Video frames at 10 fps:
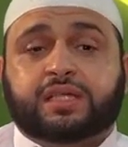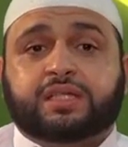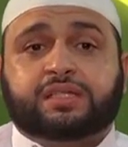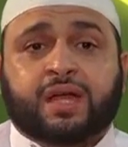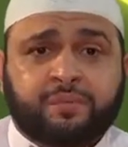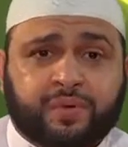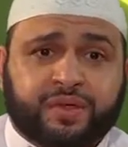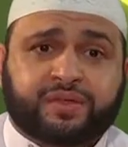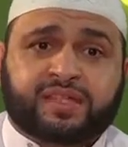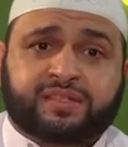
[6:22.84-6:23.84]
Some
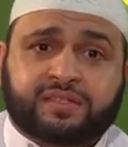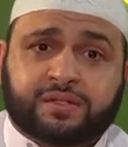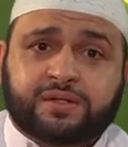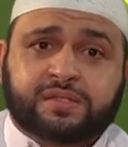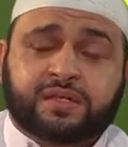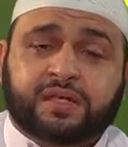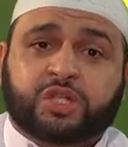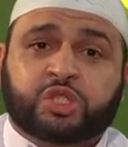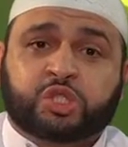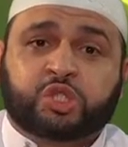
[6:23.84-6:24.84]
brothers and sisters
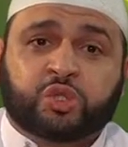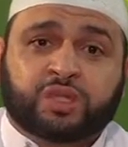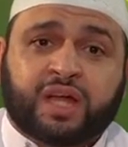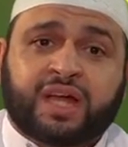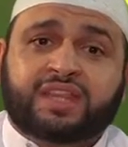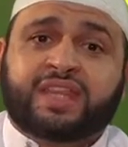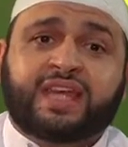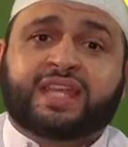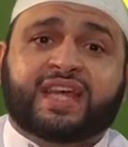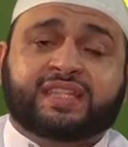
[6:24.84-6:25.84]
do not
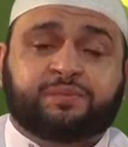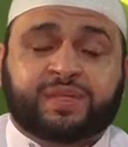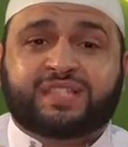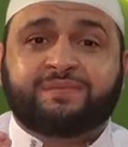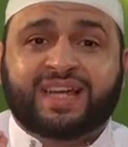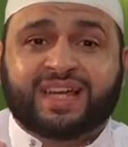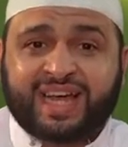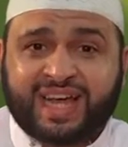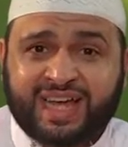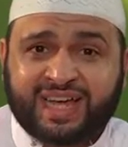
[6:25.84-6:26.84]
think that
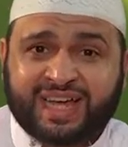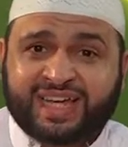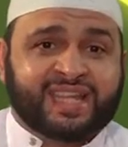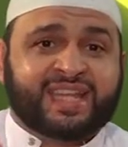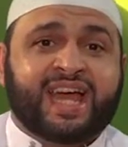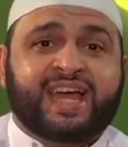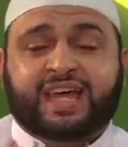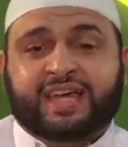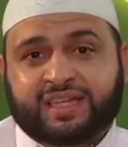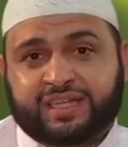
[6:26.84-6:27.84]
Bismillah is an ayah.